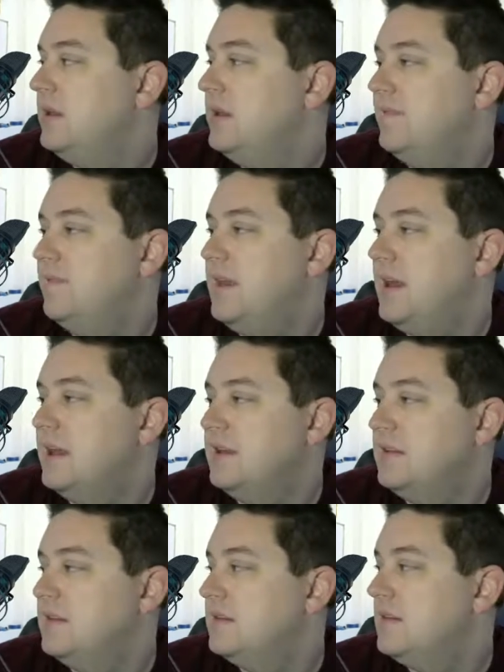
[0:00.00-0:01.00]
if that
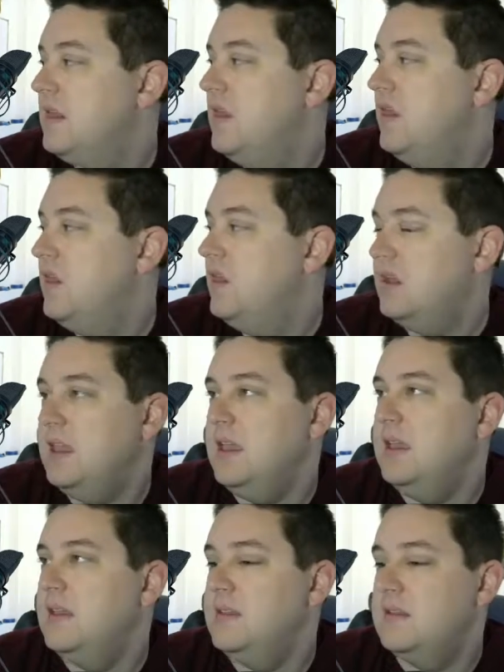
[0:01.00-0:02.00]
is the
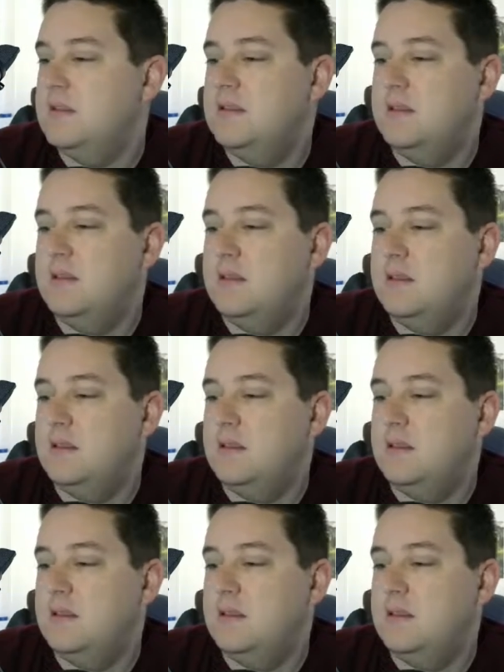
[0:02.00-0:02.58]
case.